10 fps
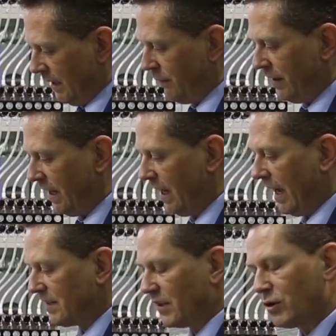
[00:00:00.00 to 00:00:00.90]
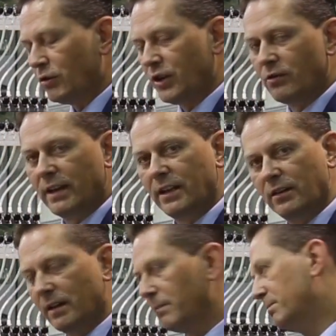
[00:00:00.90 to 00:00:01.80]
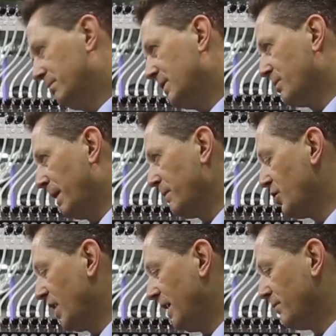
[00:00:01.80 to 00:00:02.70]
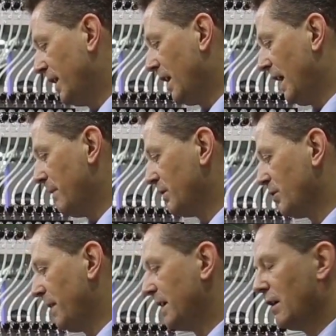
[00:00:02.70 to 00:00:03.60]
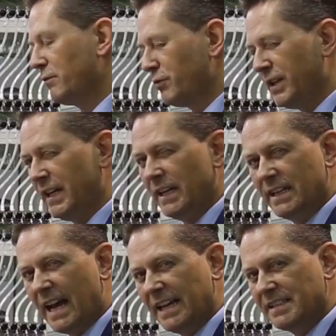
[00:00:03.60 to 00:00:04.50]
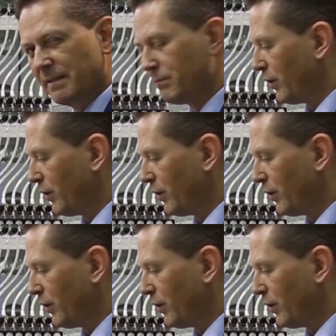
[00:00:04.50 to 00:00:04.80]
even here, as I told you already on the sprint machine, we are able to make now really nice